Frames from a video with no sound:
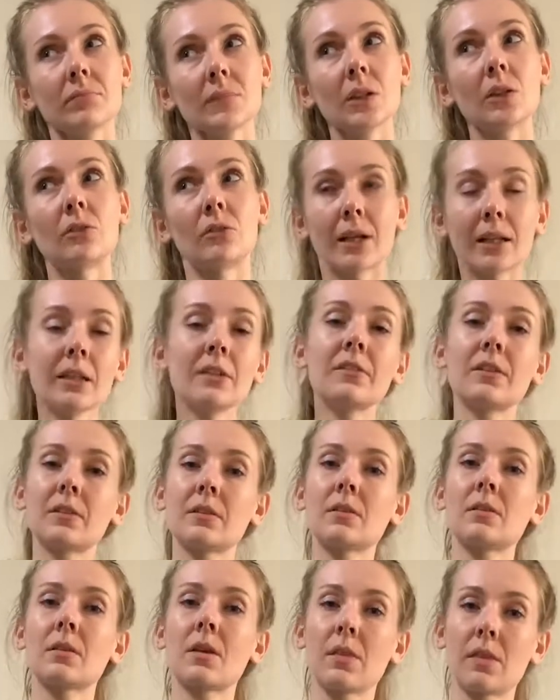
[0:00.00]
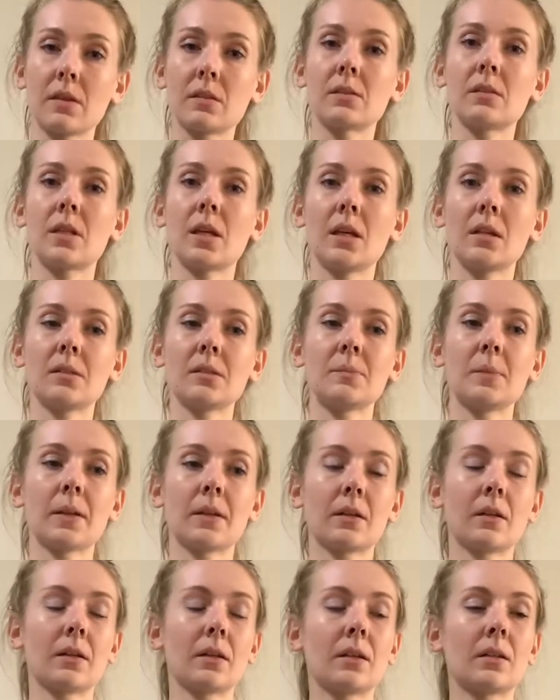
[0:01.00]
relevant these days
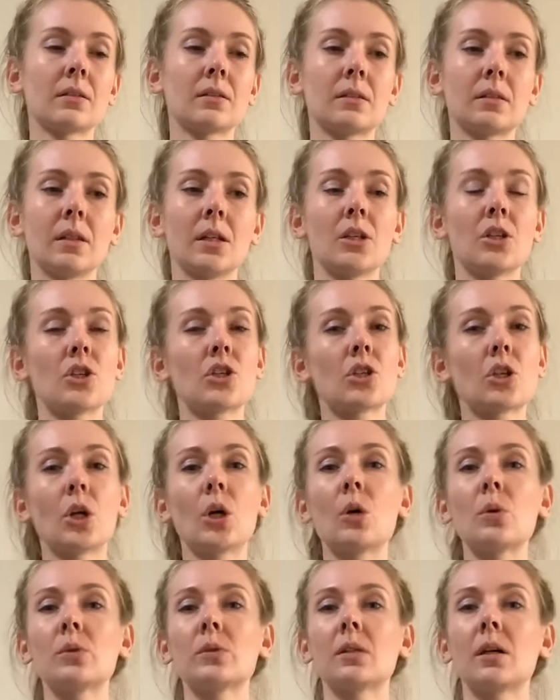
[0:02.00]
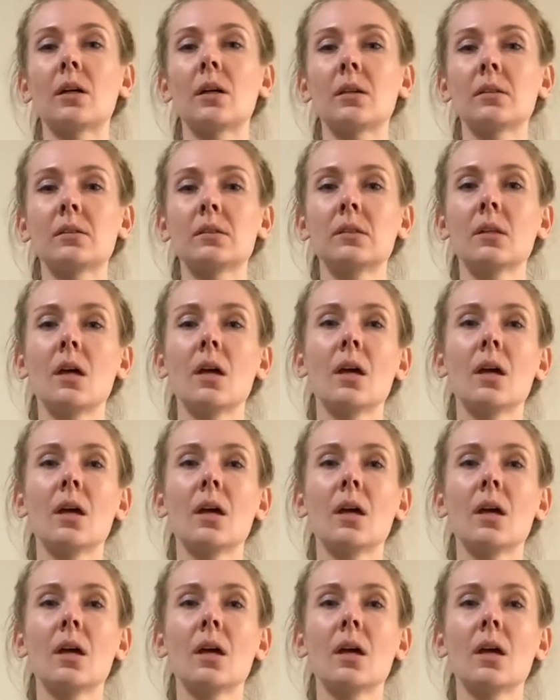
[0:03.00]
because it shows us